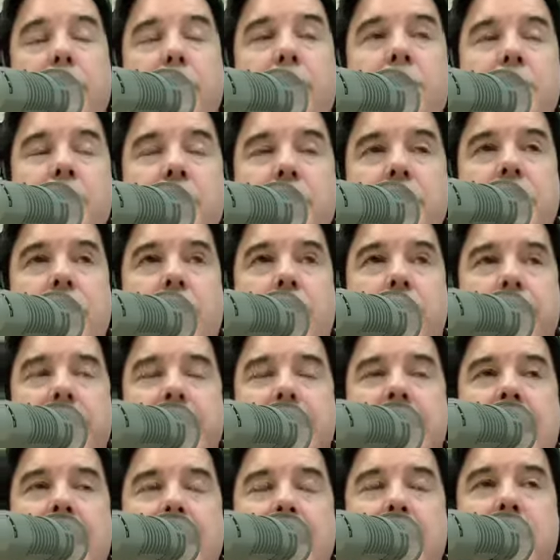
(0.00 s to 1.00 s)
Just know
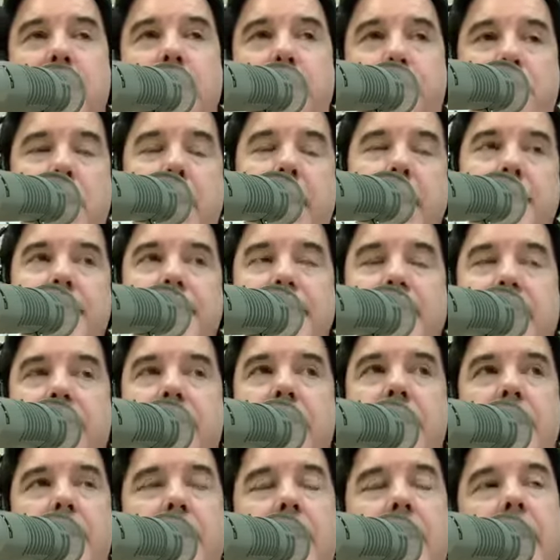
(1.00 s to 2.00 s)
it's not a surprise,
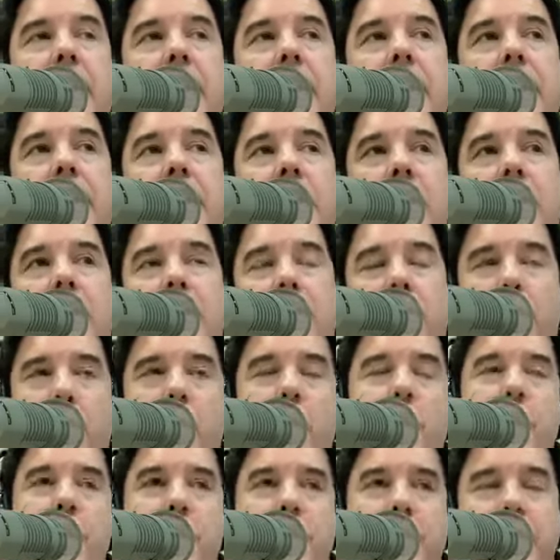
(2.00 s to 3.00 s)
Terry, that the
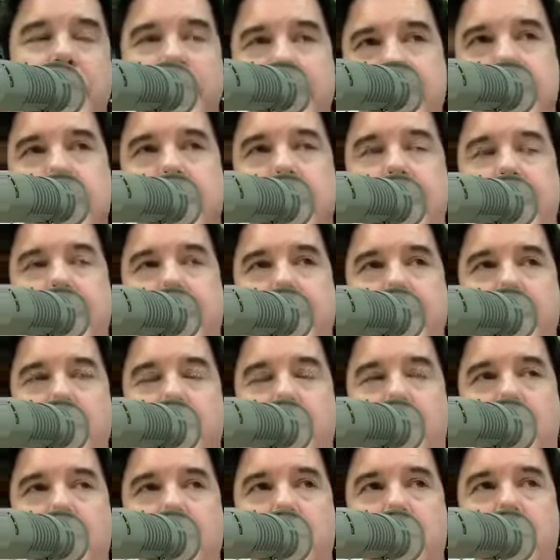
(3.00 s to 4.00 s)
one you didn't see as
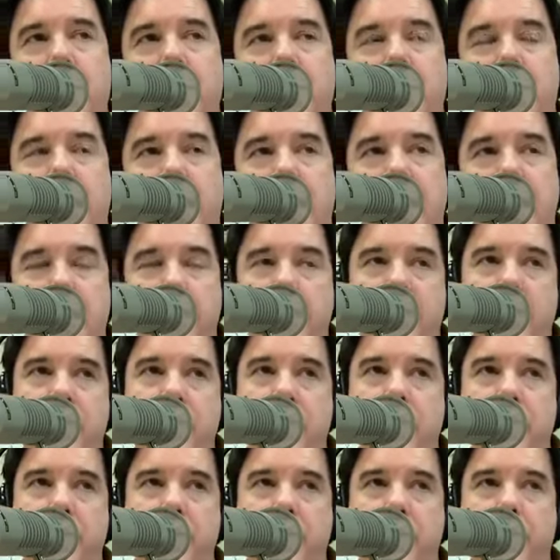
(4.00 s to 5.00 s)
much on
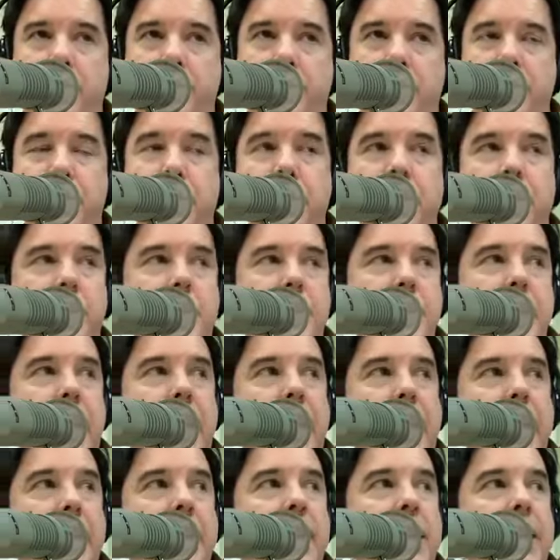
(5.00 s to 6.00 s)
your paternal
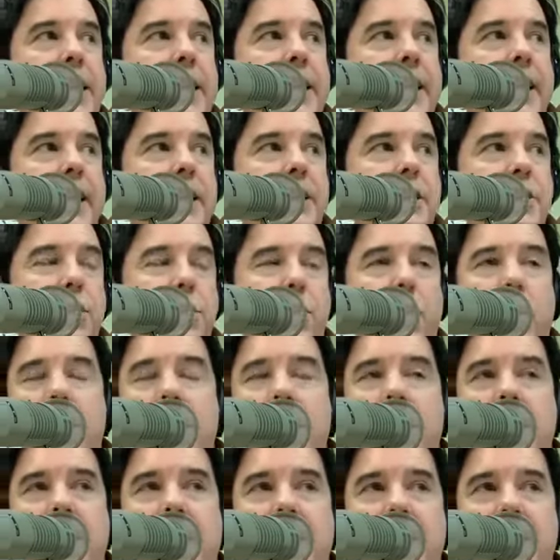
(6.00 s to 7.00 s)
side is the
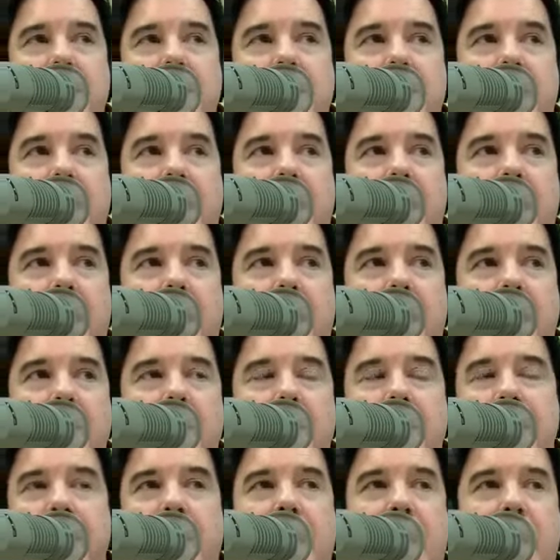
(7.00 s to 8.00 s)
one that is saying,
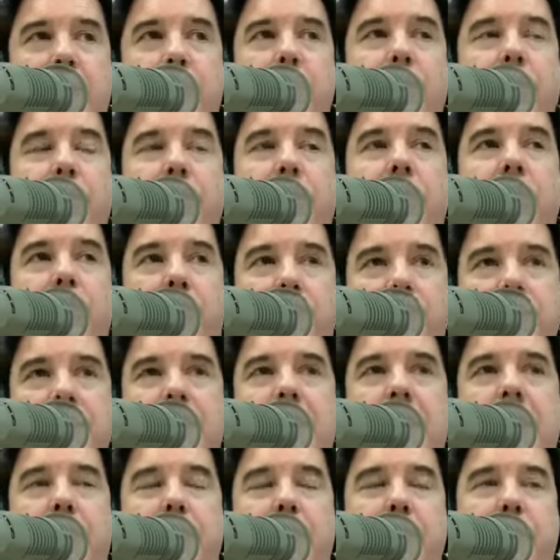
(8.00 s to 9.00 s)
listen, I'm with her all the
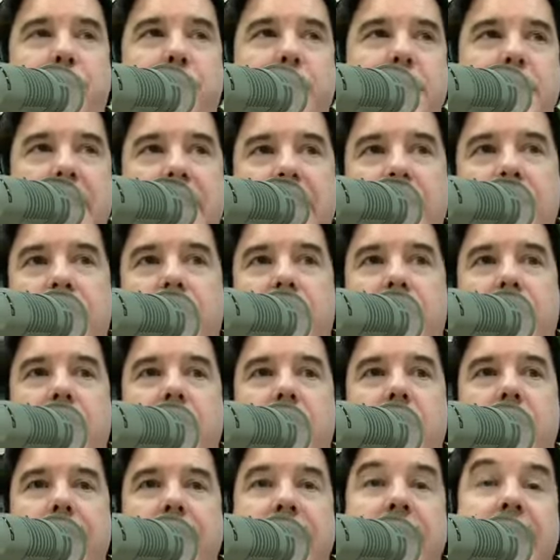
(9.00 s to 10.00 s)
time and protecting
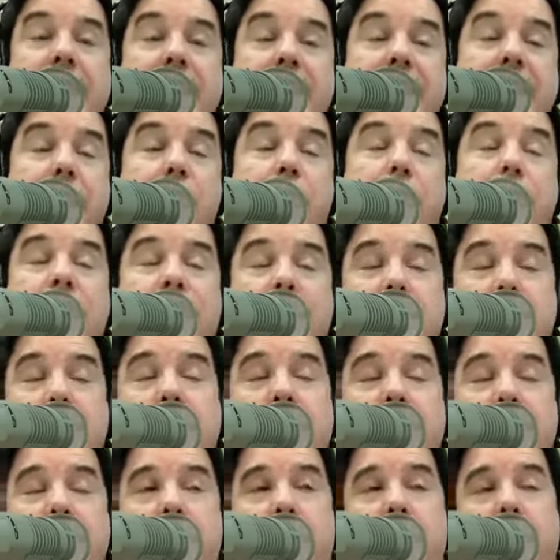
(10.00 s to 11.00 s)
her. And he wants to
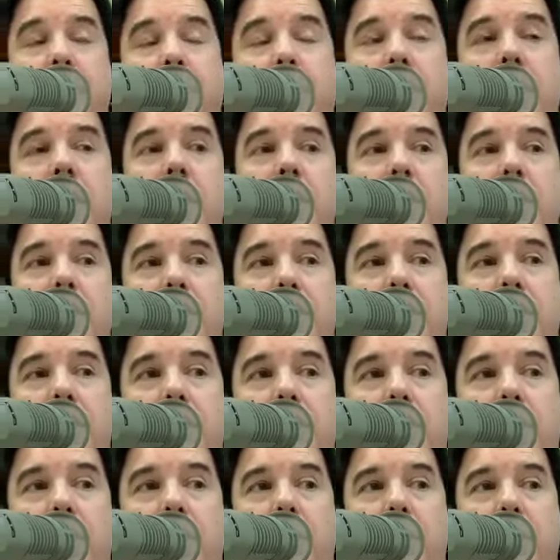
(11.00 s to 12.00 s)
make sure you
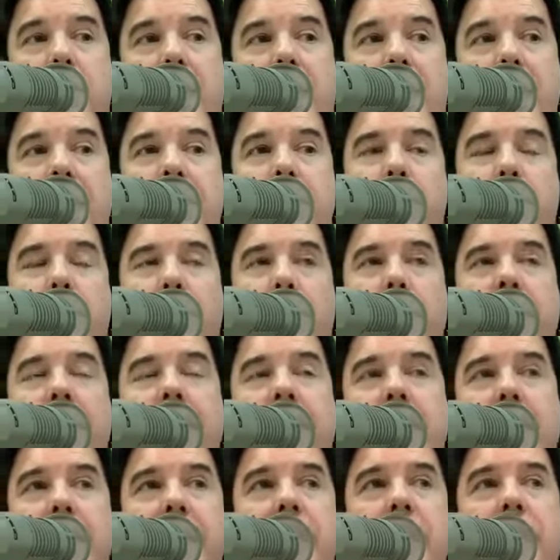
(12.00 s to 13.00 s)
know that. And
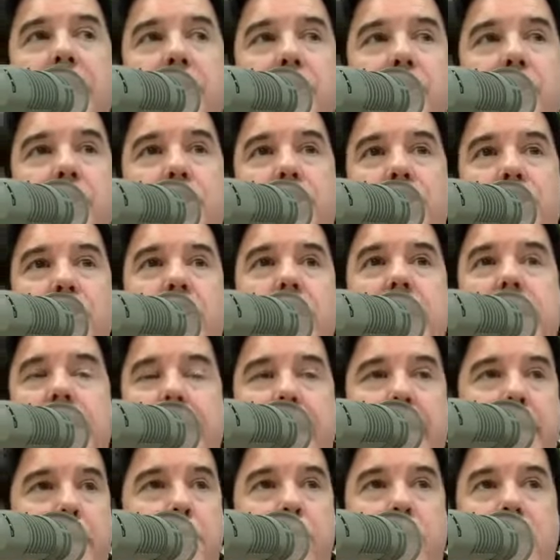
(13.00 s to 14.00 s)
where is the G
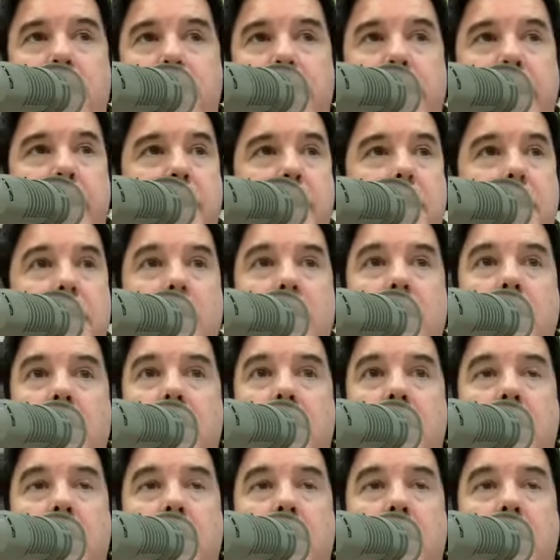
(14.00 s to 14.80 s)
name come in?